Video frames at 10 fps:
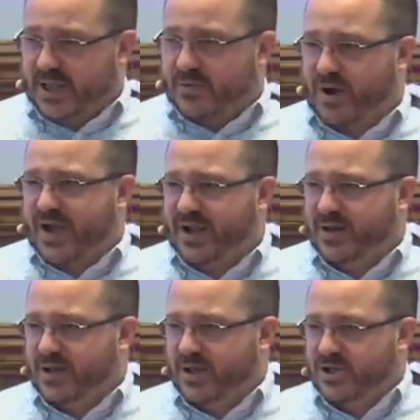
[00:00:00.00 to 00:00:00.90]
right?
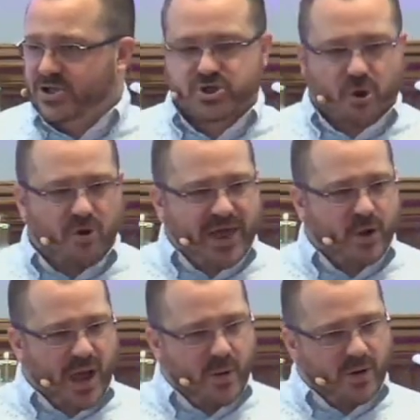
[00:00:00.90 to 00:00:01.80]
Store that
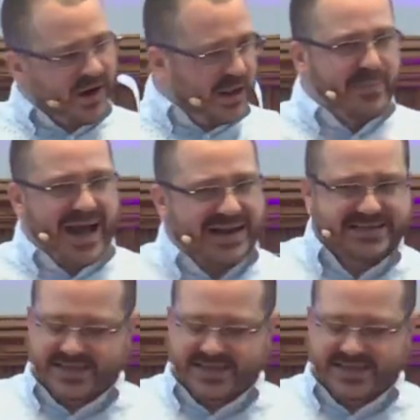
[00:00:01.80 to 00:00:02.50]
away. We're going to come back to that